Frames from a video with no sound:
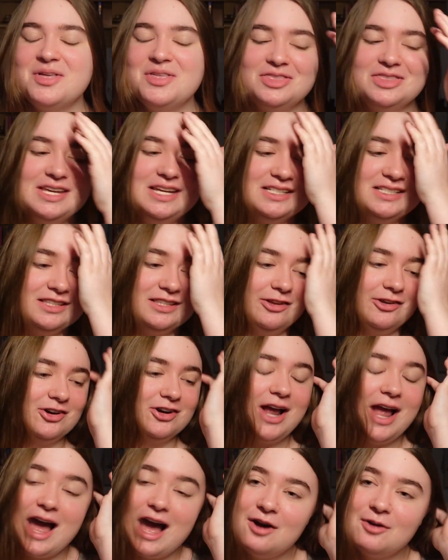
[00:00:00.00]
these
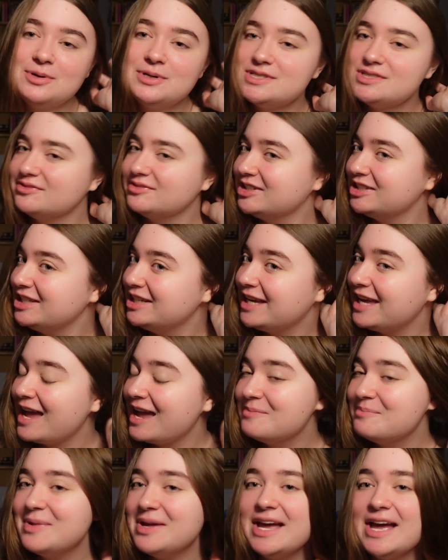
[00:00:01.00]
long hours are really
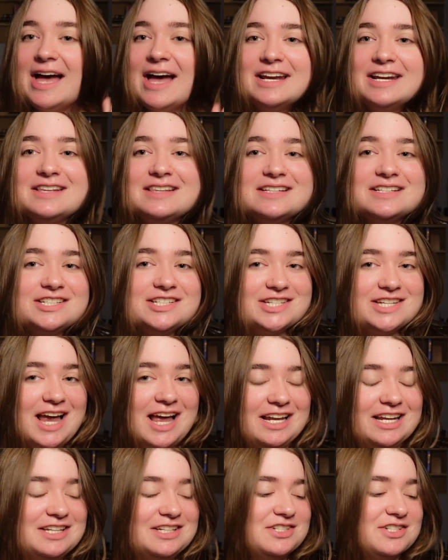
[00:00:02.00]
getting me ahead of this
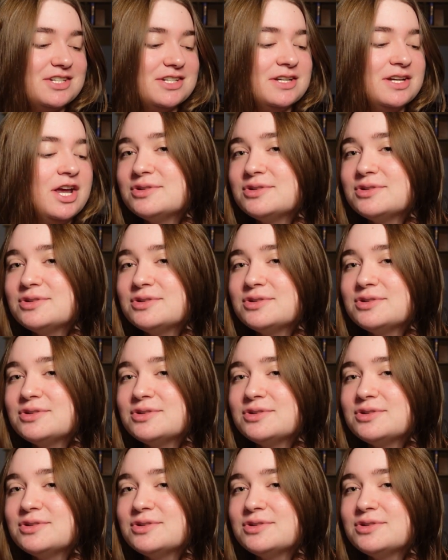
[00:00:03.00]
challenge.